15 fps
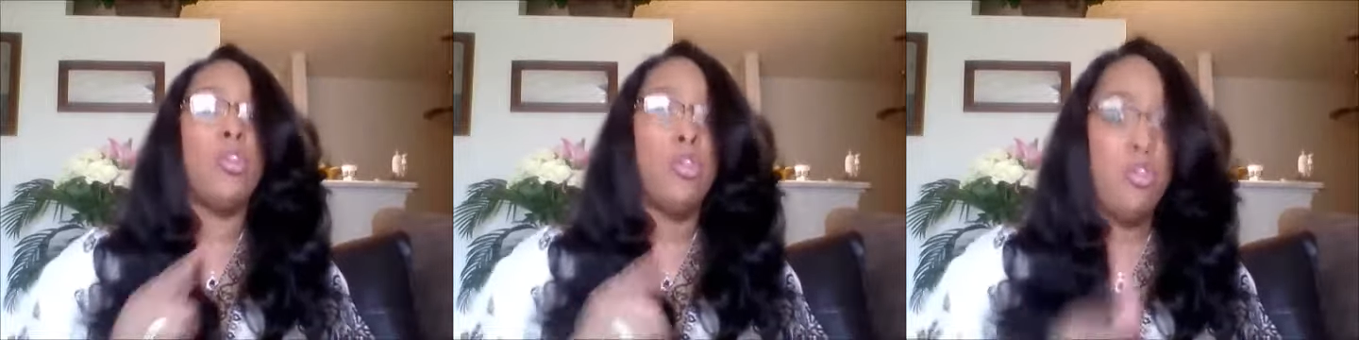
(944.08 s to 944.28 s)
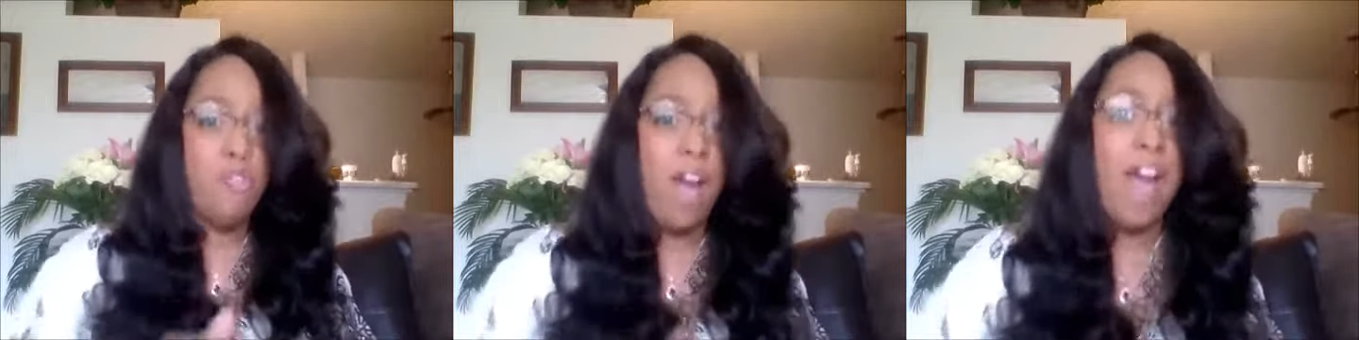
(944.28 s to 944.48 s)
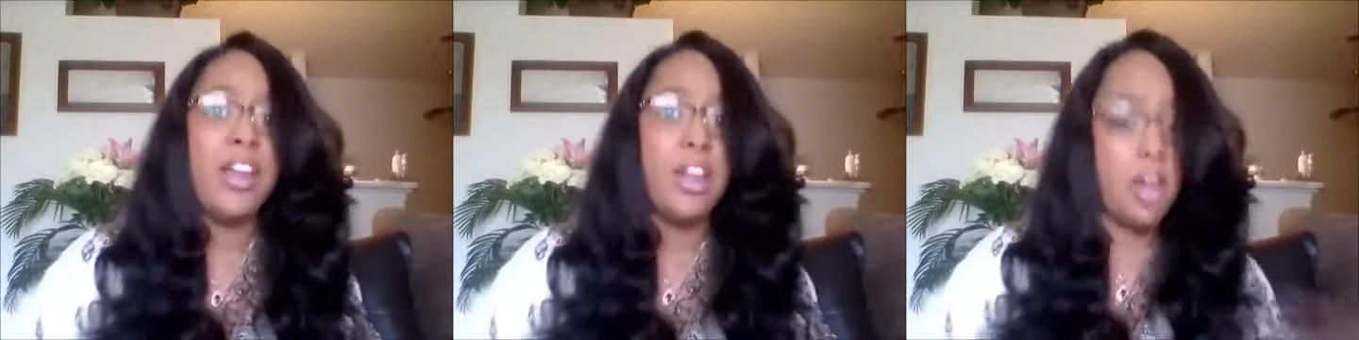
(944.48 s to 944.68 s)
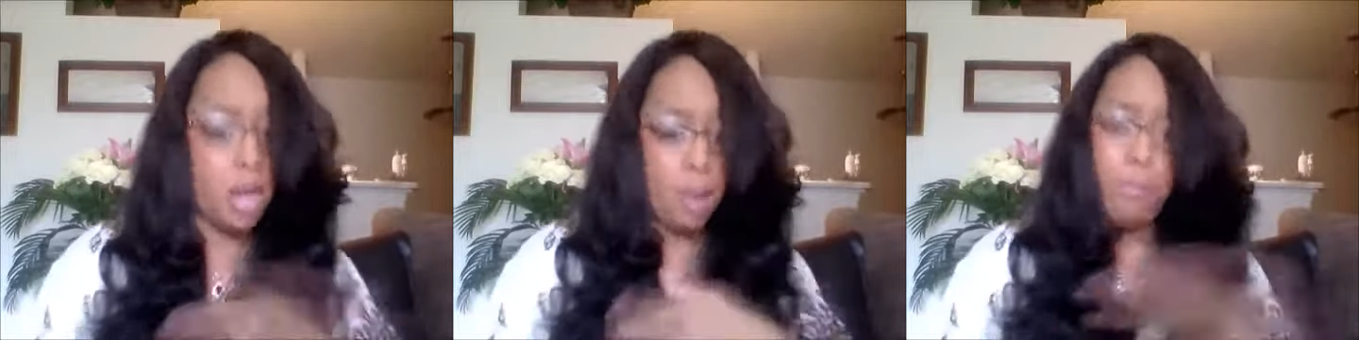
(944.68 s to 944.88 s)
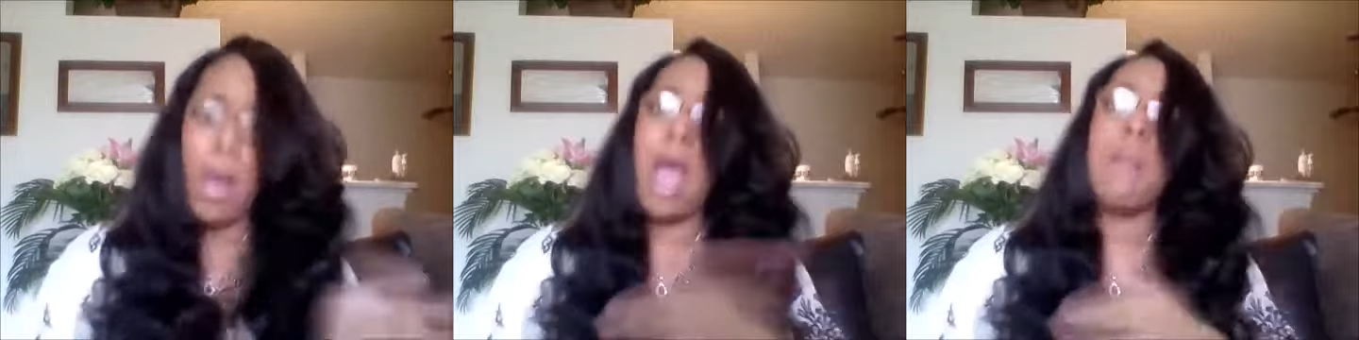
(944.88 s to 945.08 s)
You find it in
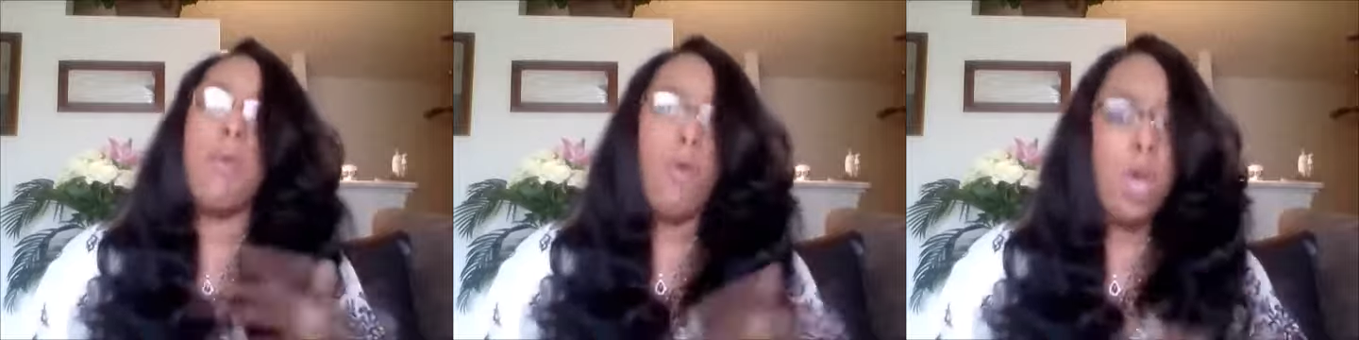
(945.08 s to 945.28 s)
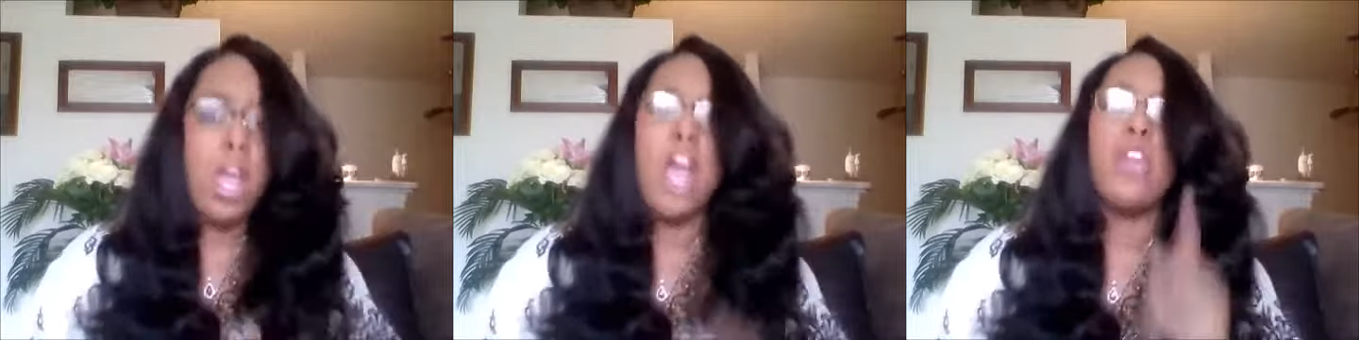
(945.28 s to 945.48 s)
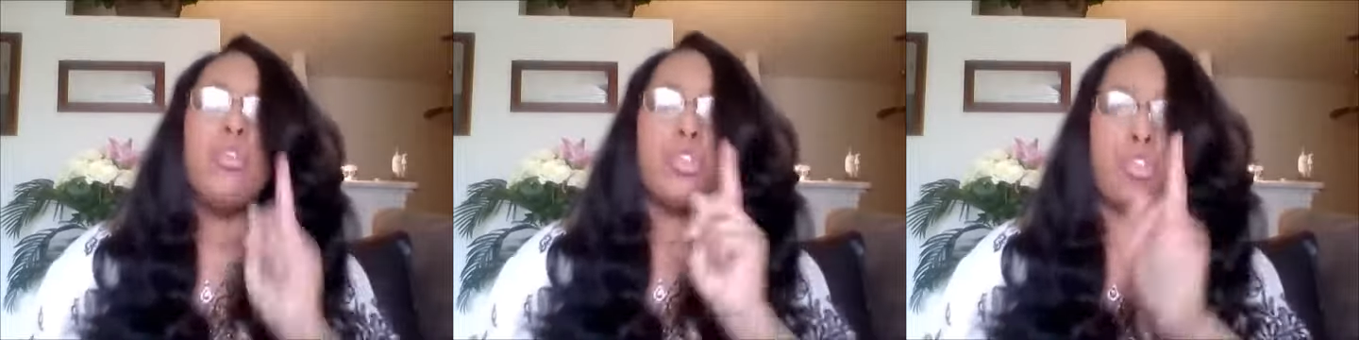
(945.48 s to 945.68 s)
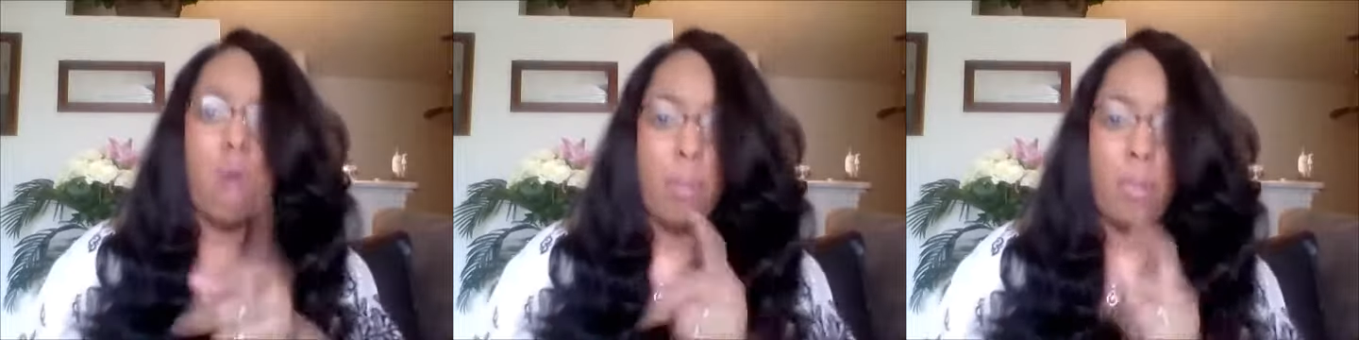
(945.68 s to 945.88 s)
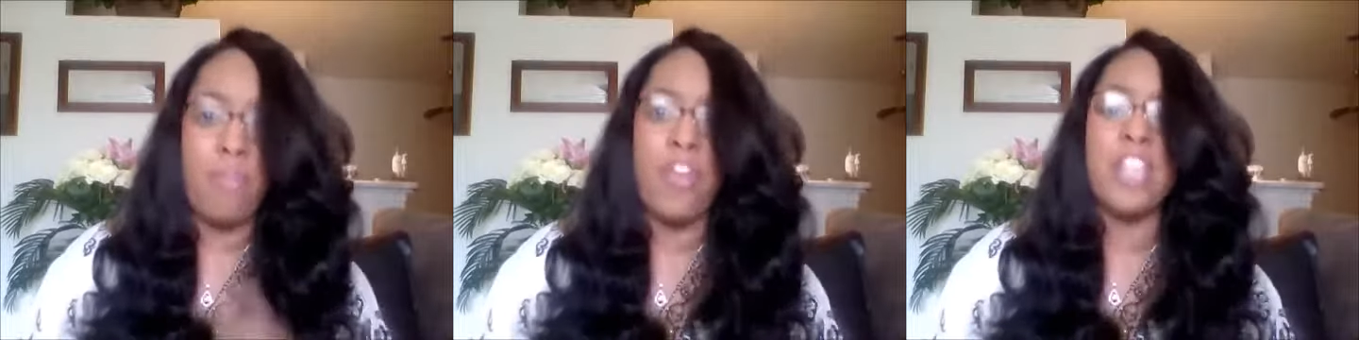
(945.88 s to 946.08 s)
that Bible and you
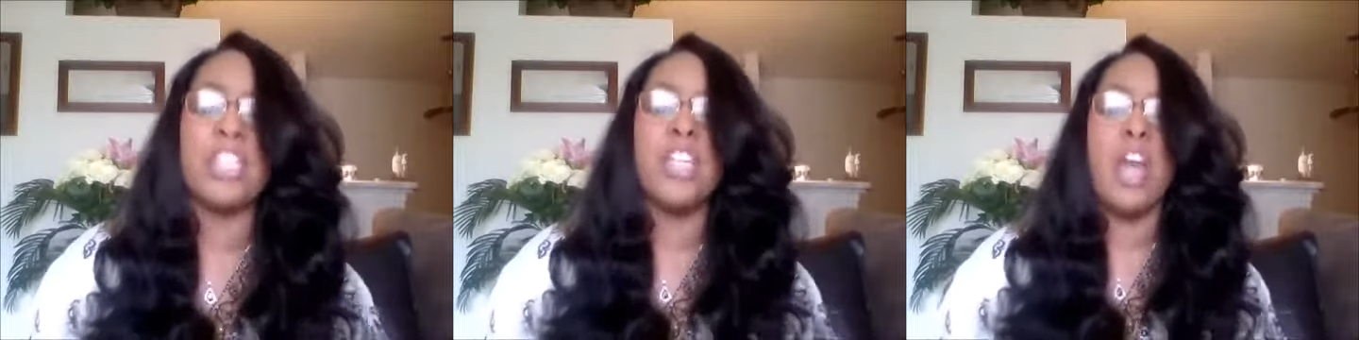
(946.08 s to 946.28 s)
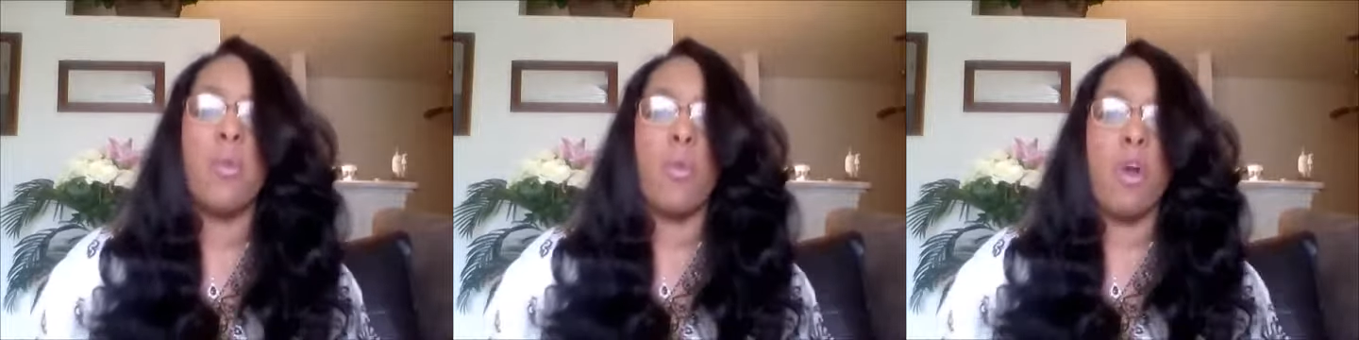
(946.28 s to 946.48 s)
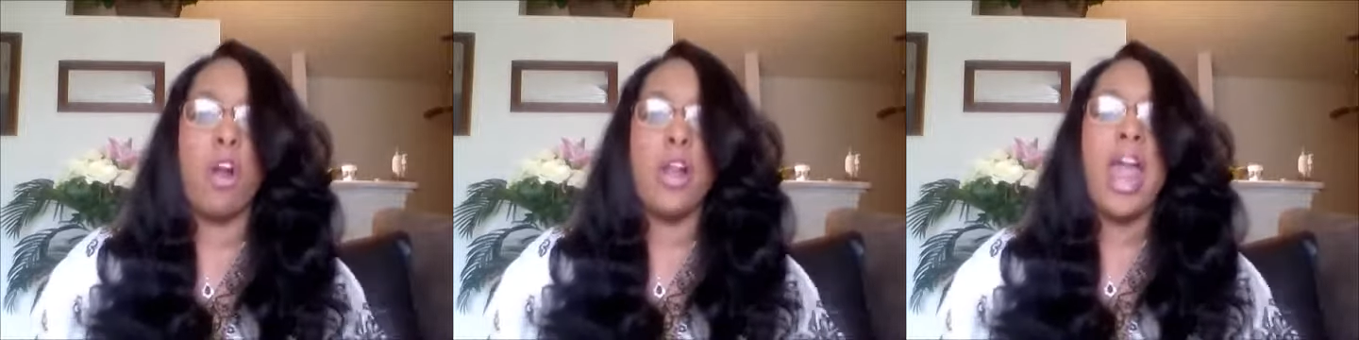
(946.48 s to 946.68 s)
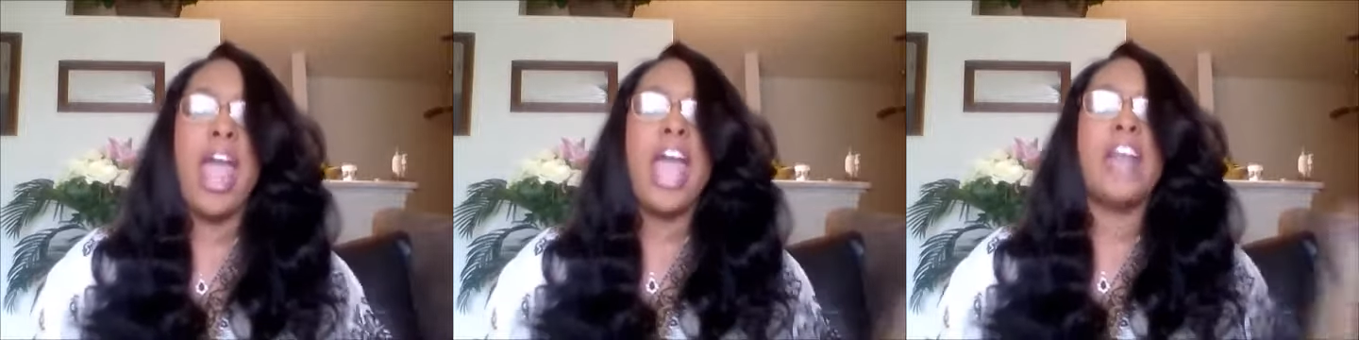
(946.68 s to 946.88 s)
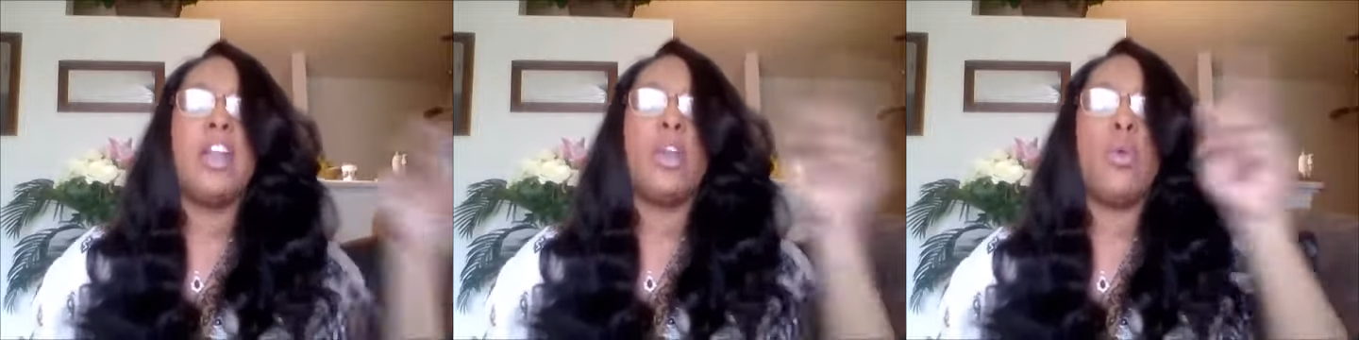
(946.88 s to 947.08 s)
start professing that word
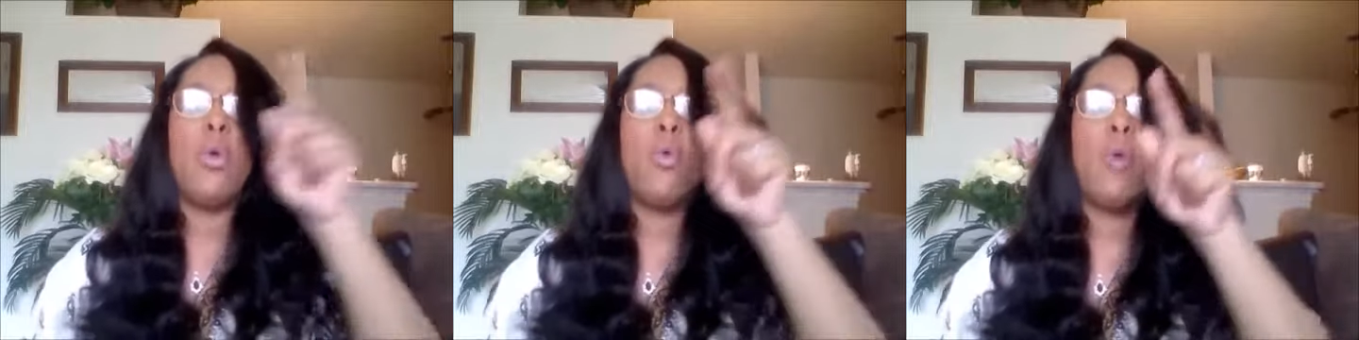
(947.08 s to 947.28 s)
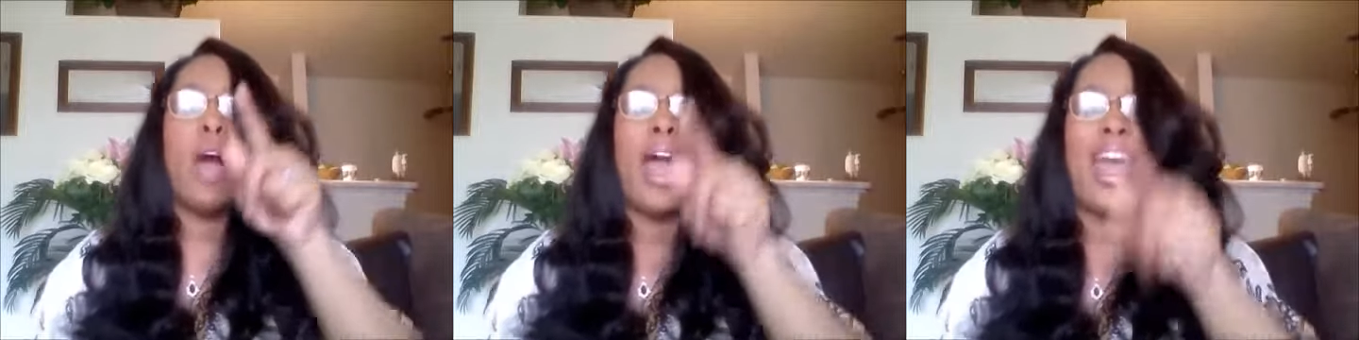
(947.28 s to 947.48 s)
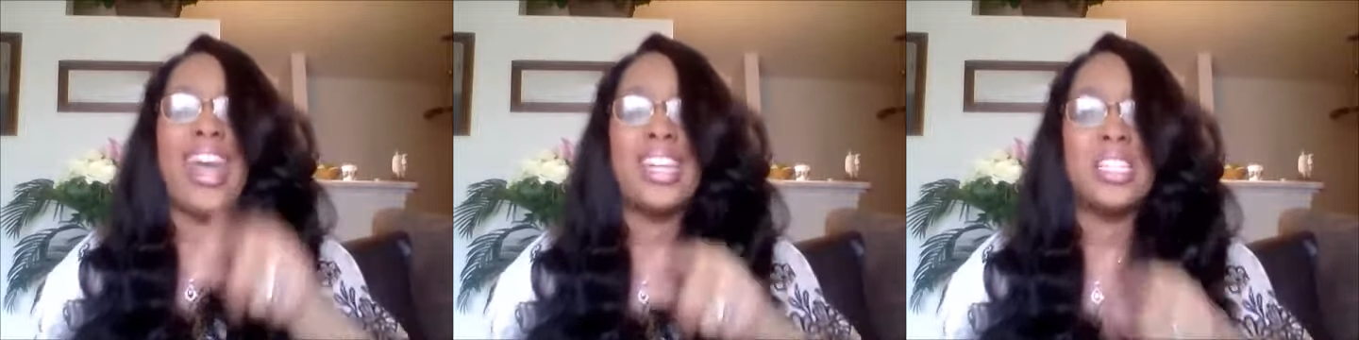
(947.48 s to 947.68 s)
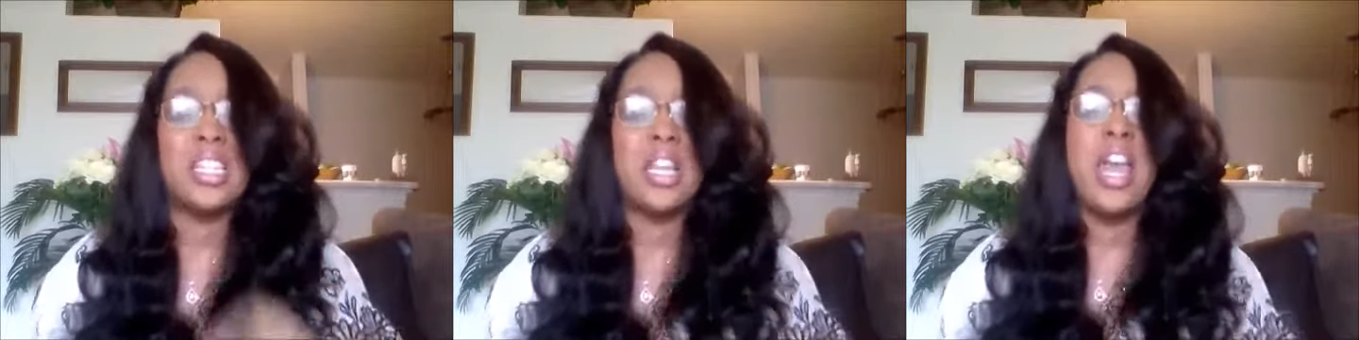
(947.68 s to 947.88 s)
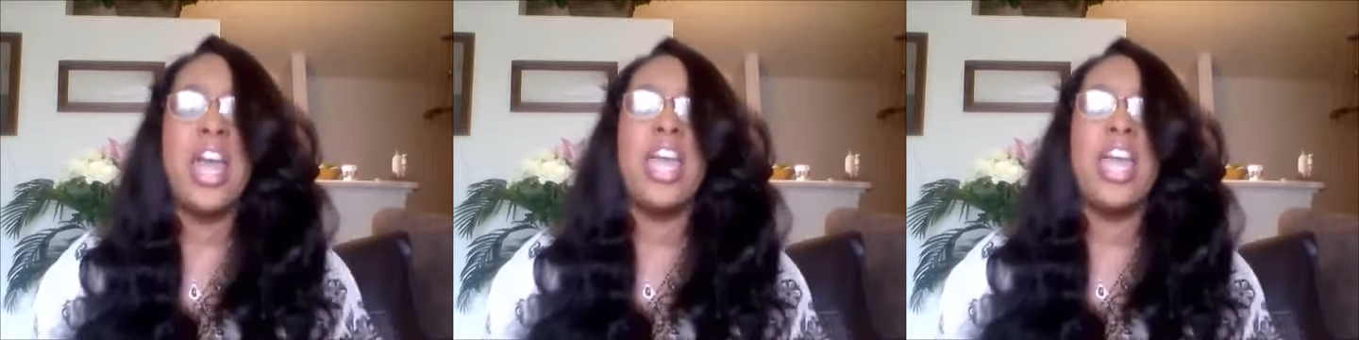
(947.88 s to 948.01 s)
and the Lord will hasten.